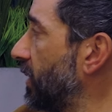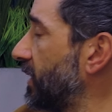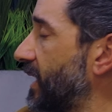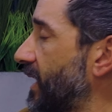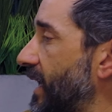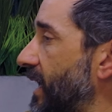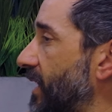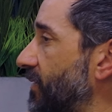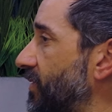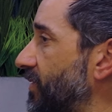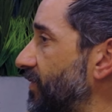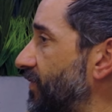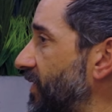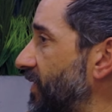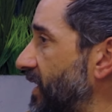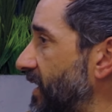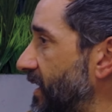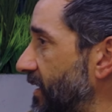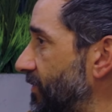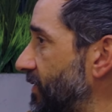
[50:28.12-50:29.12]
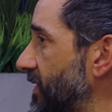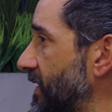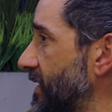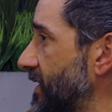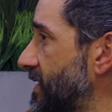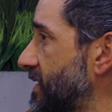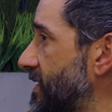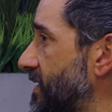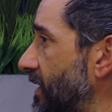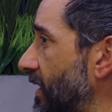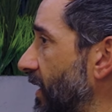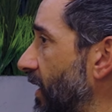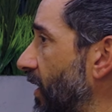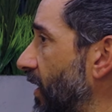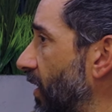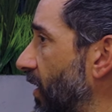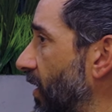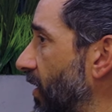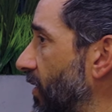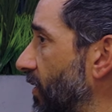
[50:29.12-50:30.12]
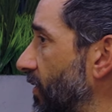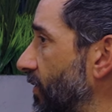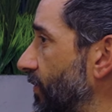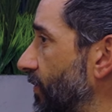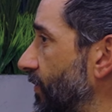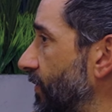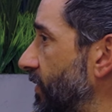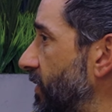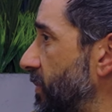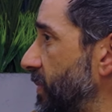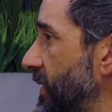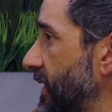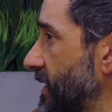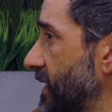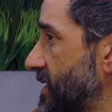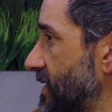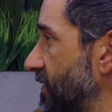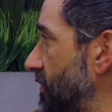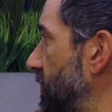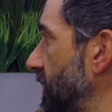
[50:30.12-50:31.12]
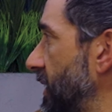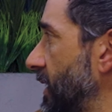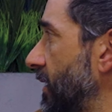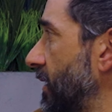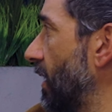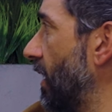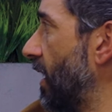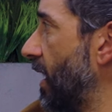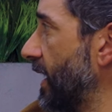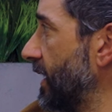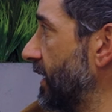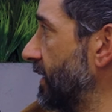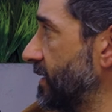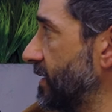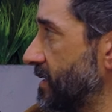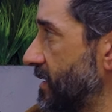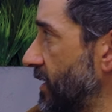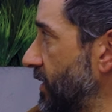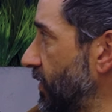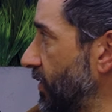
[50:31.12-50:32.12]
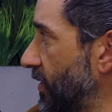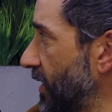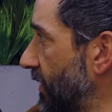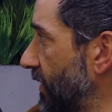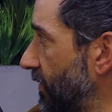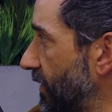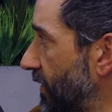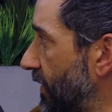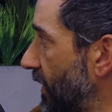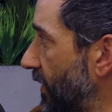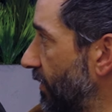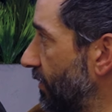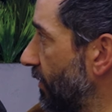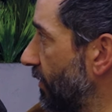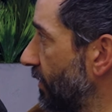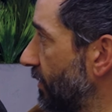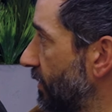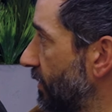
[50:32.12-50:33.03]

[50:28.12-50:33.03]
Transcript: But they have the forgiveness of the biggest of big irons that you could ever think through.